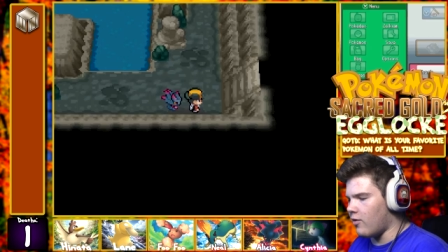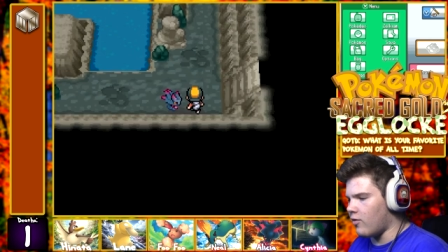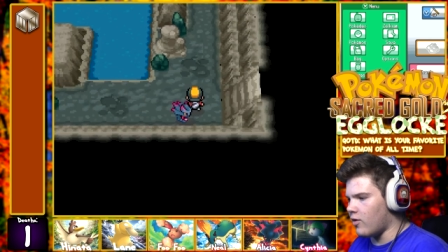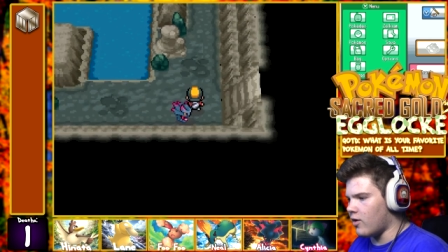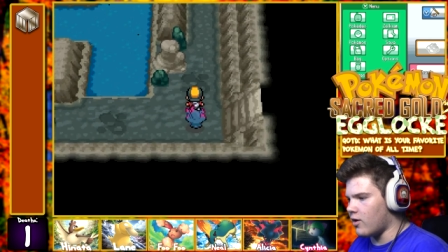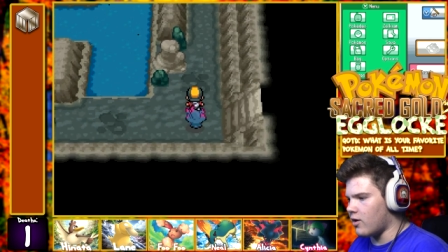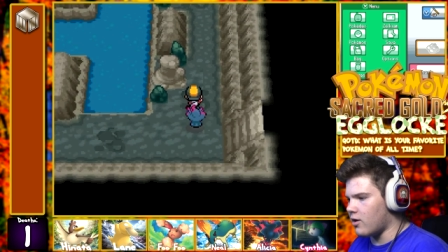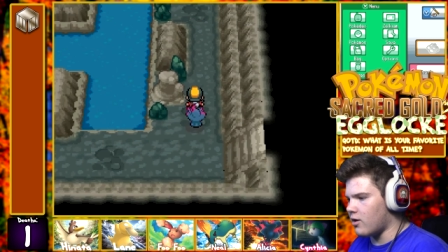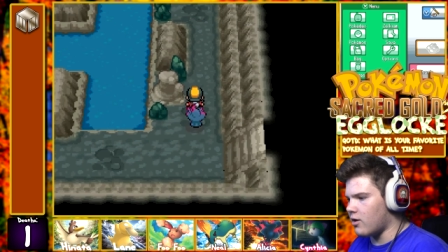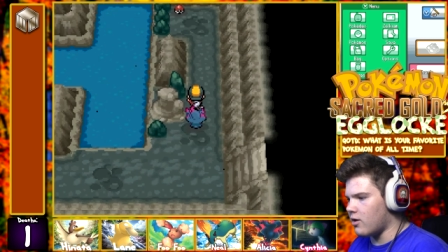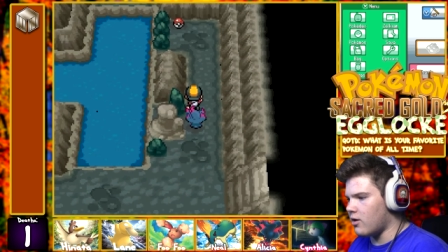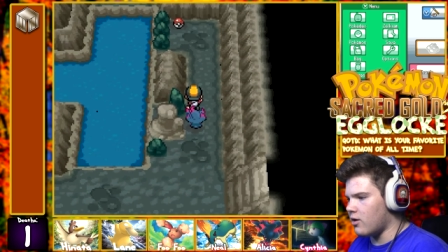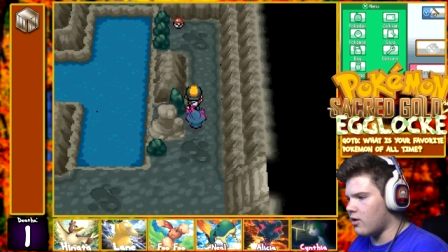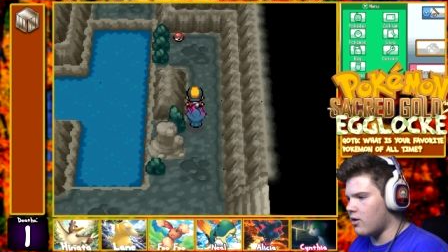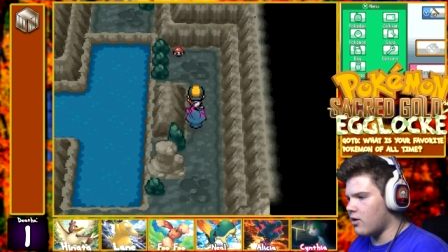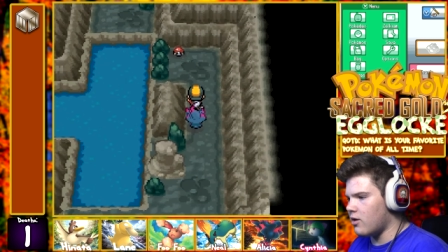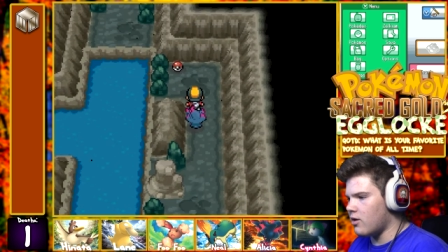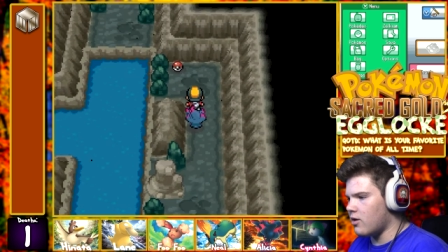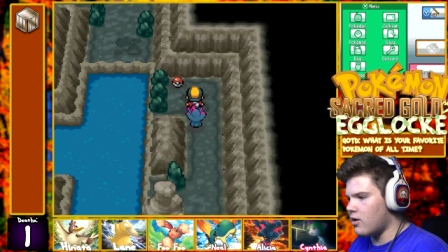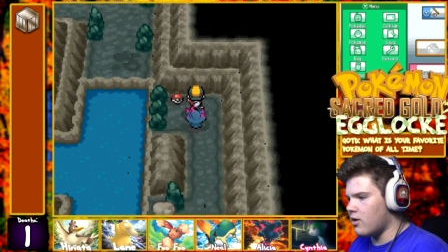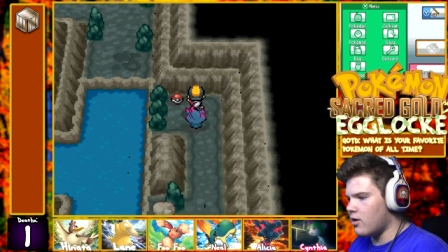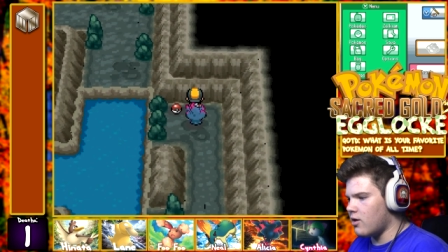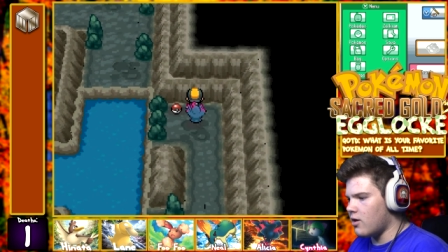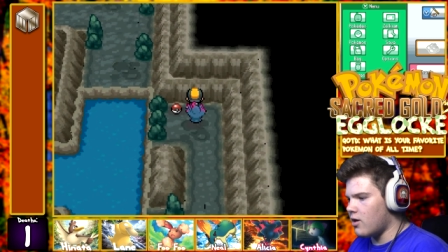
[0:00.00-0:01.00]
that
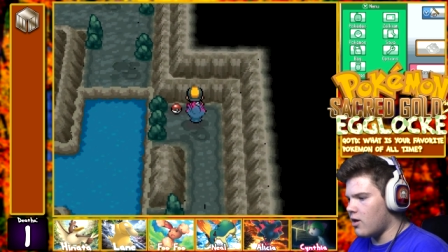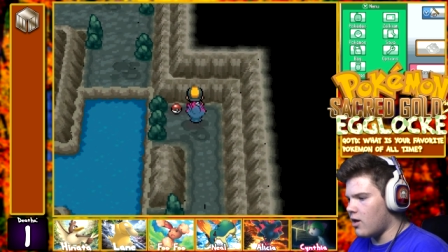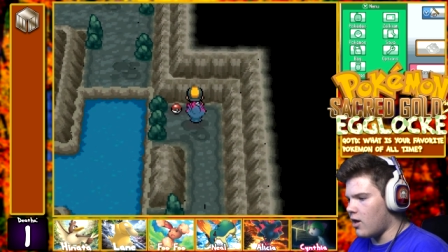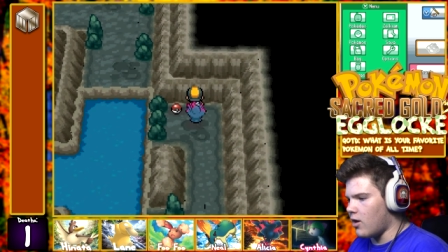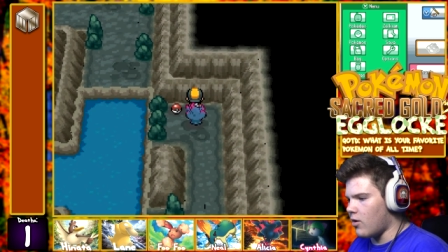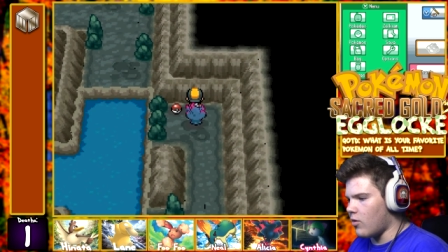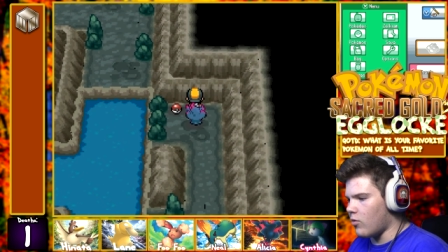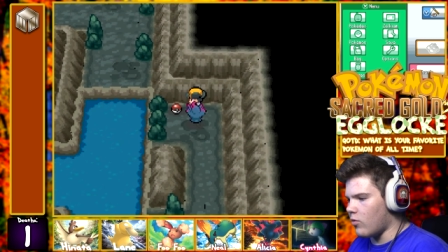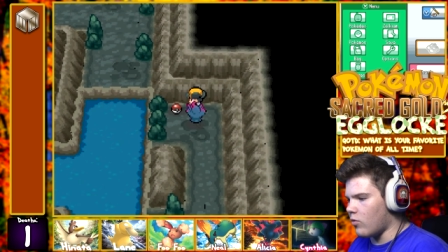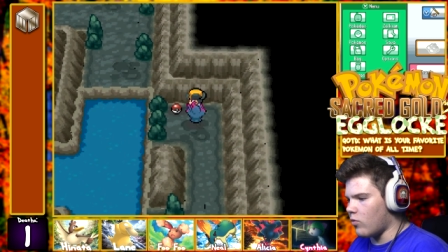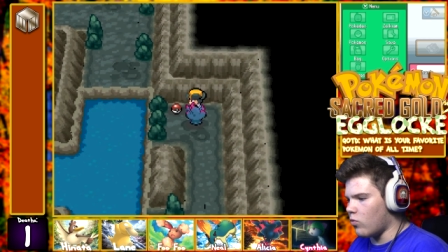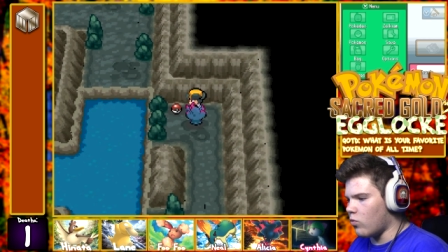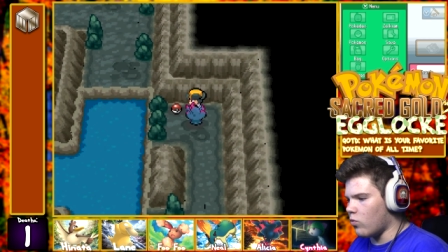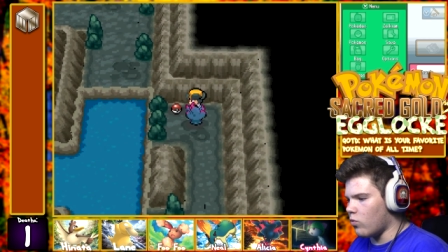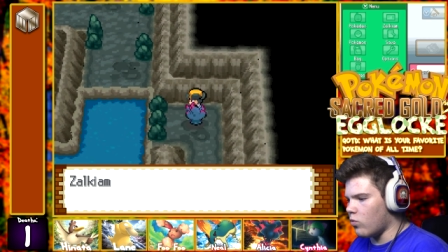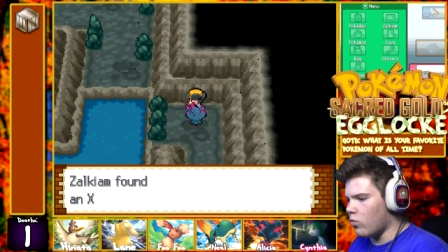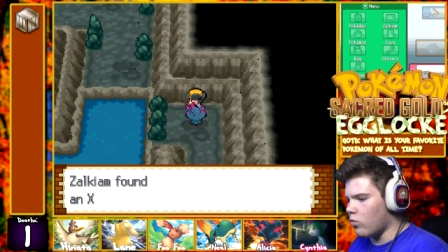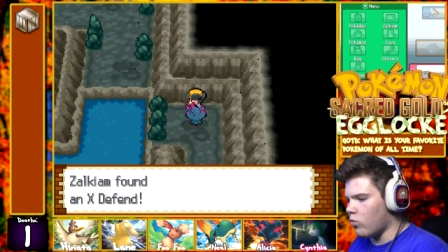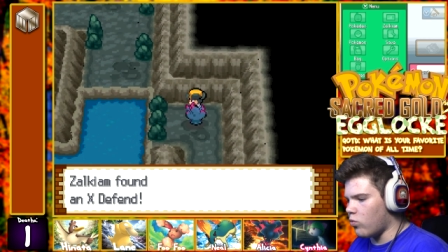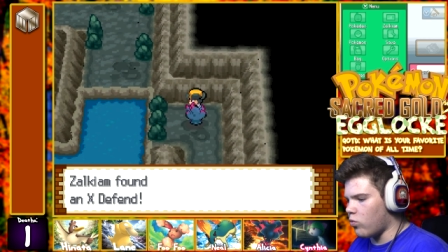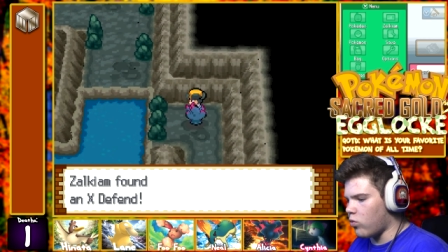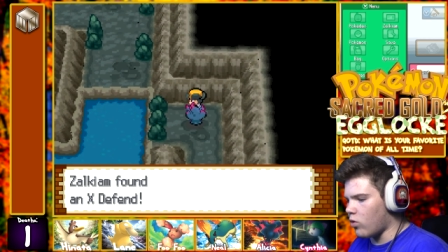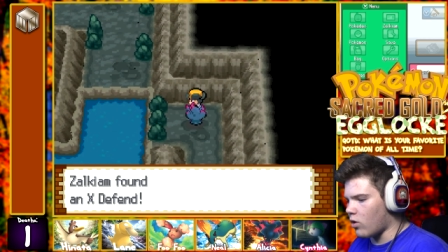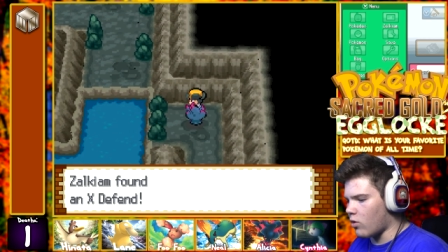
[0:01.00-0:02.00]
it would
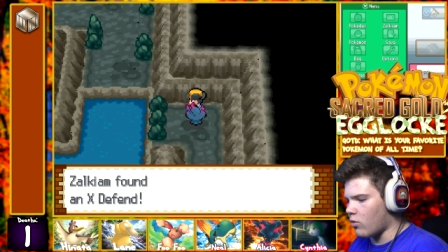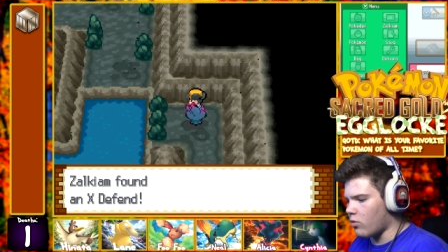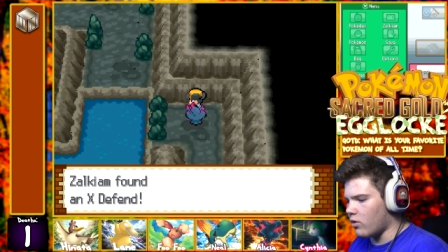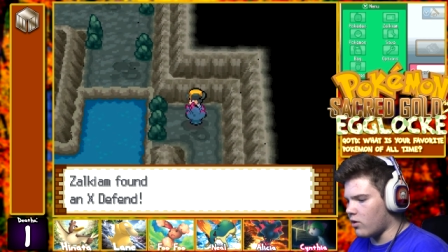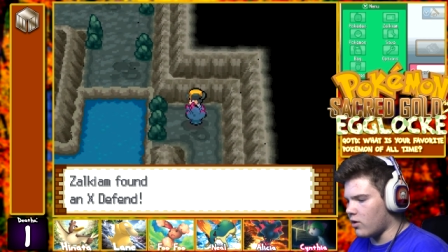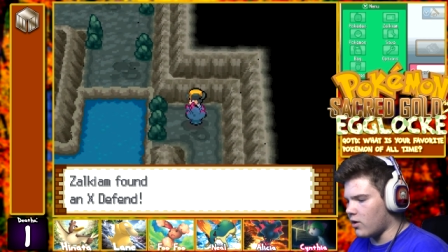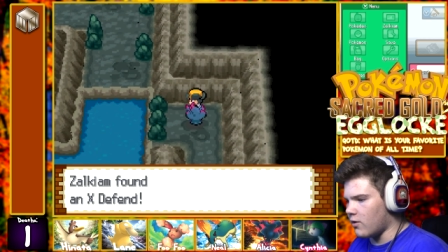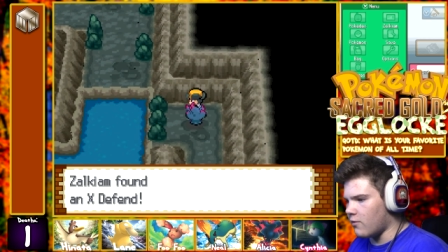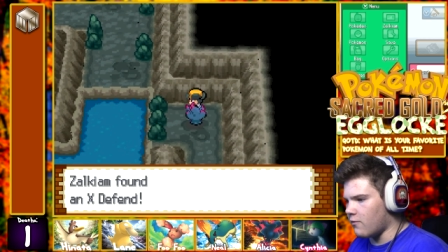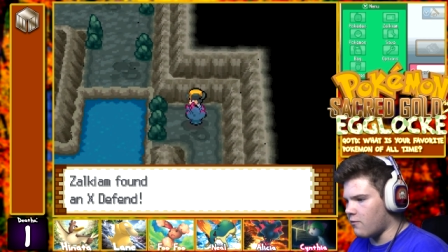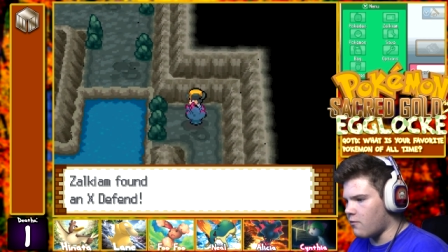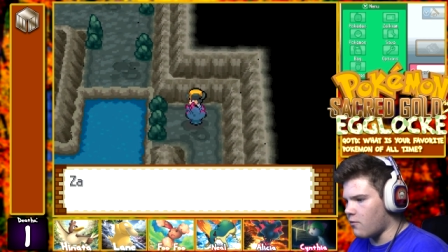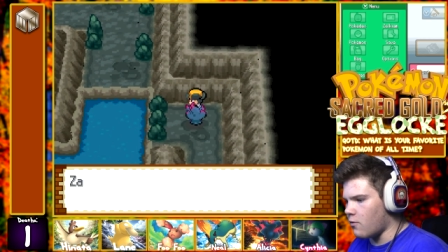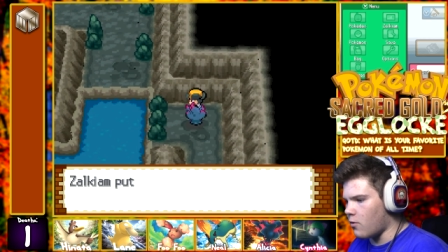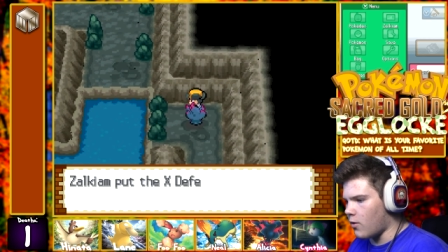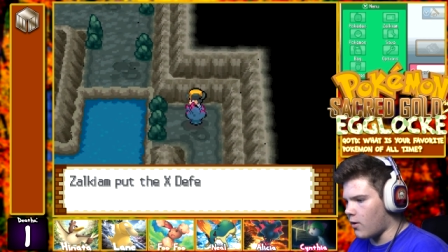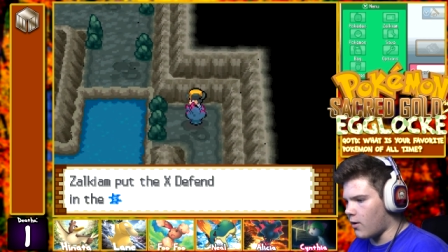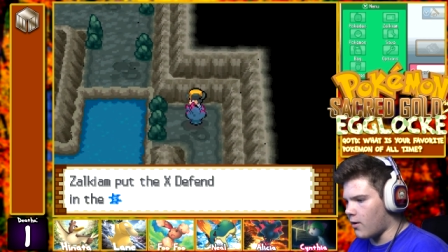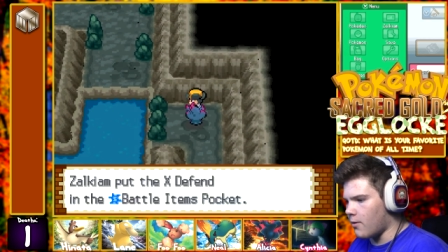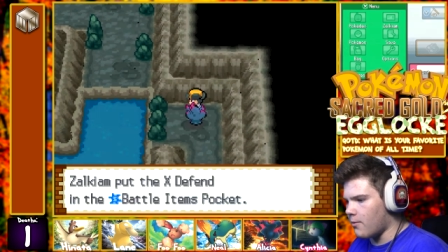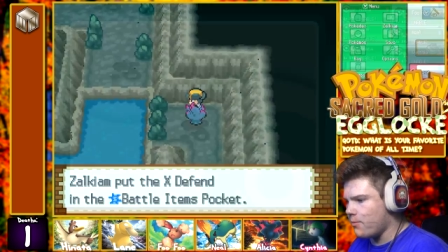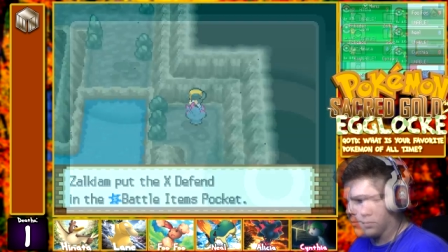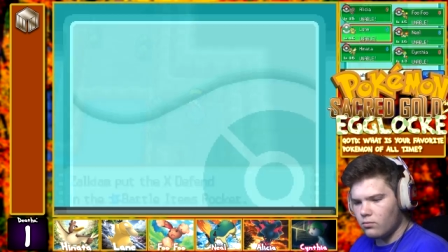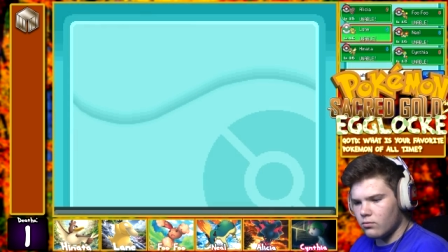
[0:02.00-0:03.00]
work well enough
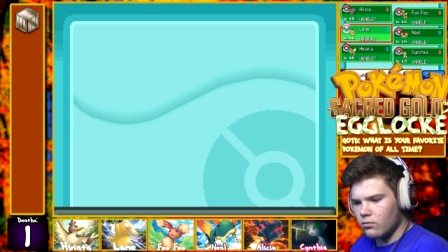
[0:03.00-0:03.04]
for.